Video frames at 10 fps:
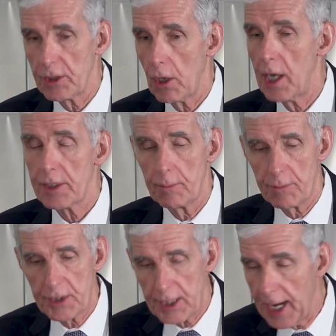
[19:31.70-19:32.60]
awesome
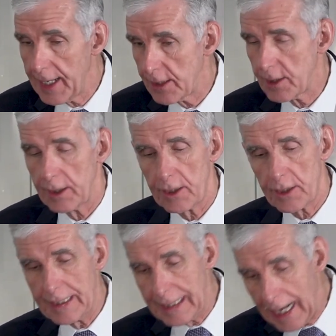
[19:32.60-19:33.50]
science and this
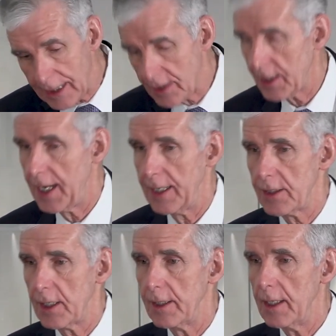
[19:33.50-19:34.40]
data
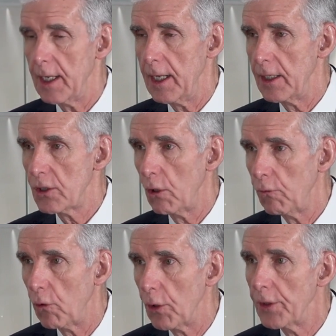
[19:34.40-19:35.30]
science and so
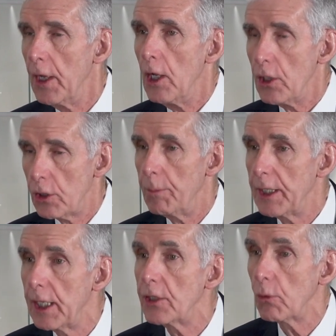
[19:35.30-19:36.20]
forth to
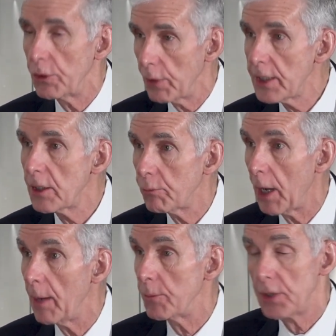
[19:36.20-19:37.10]
begin to address the
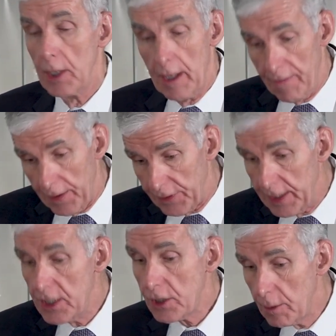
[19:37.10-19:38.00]
problems that
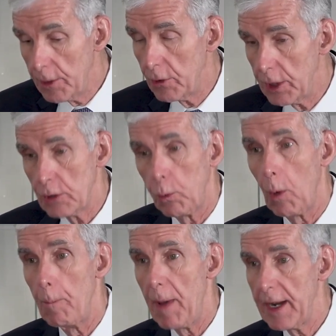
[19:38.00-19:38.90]
these communities will
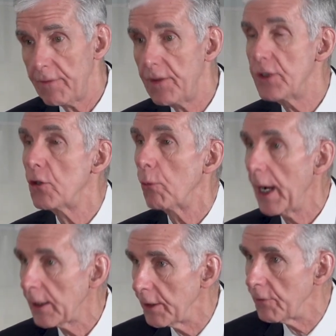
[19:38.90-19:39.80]
benefit directly